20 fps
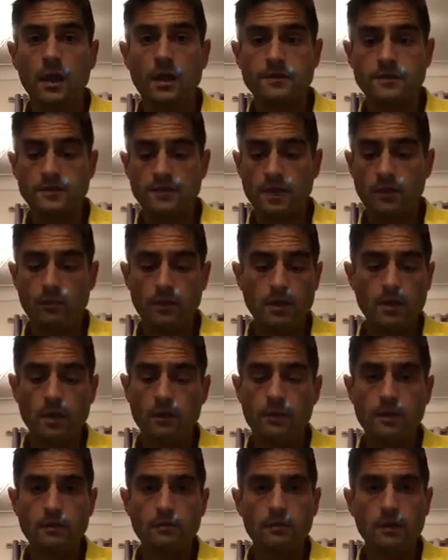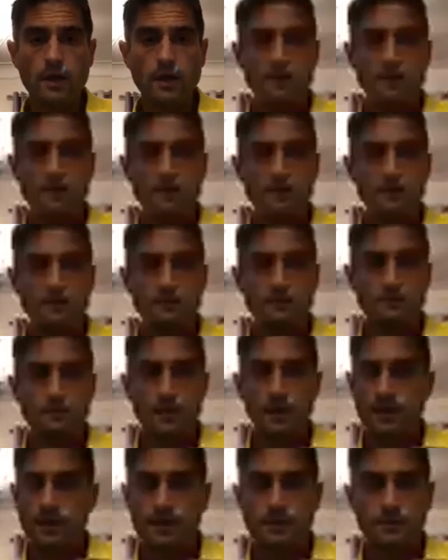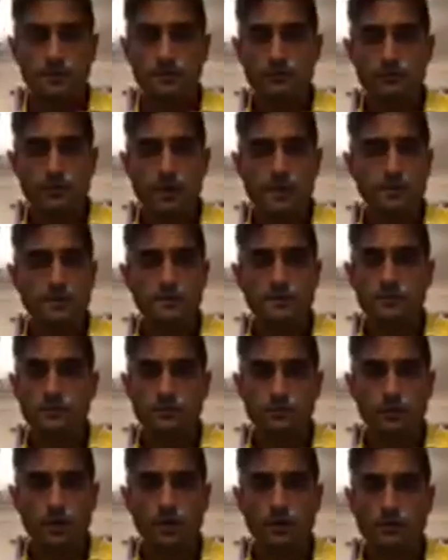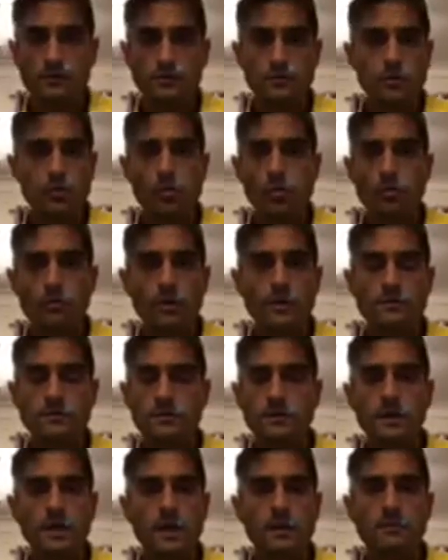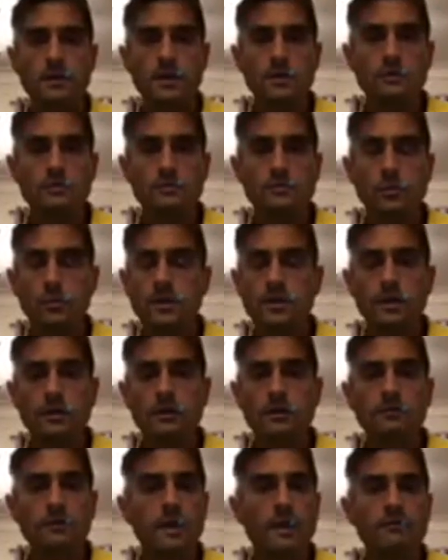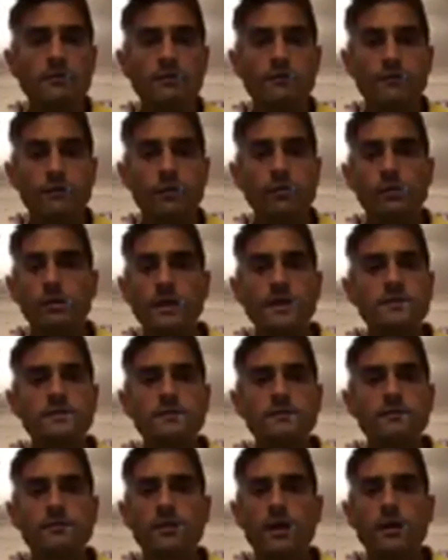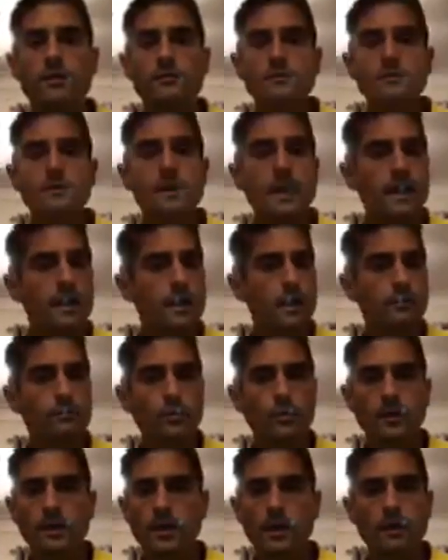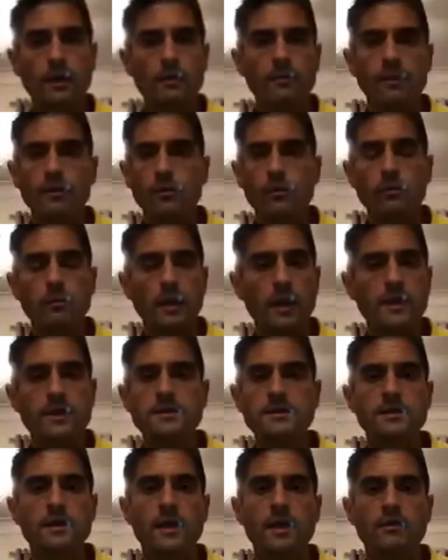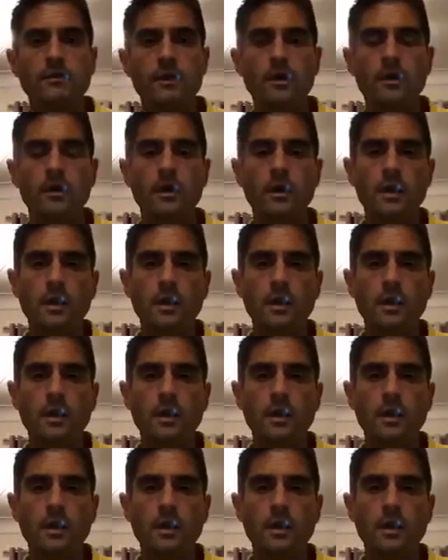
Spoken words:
As I say, we know it creates and excretes drugs, hormones and chemicals, but we don't even have a full list of those, let alone do we know how they all play together.